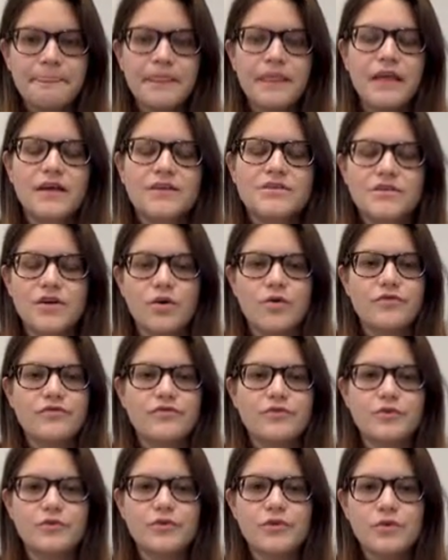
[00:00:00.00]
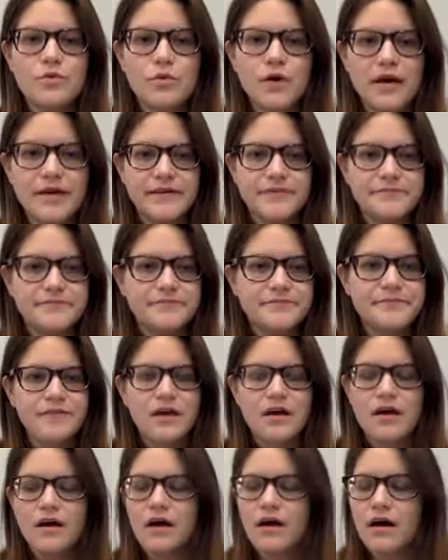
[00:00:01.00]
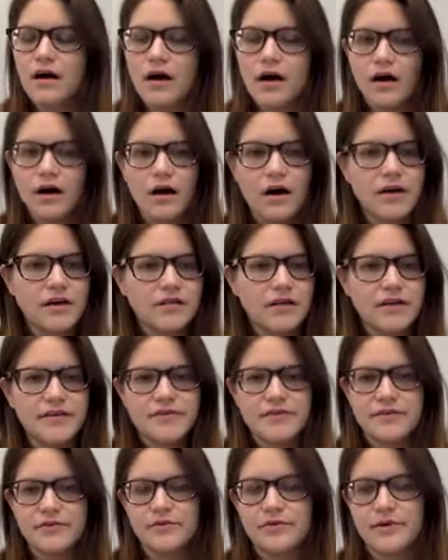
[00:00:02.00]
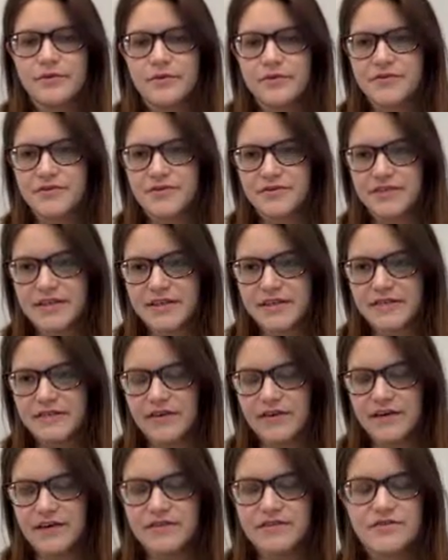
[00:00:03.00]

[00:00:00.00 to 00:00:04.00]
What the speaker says: So for rule 1, all non-zero numbers are significant.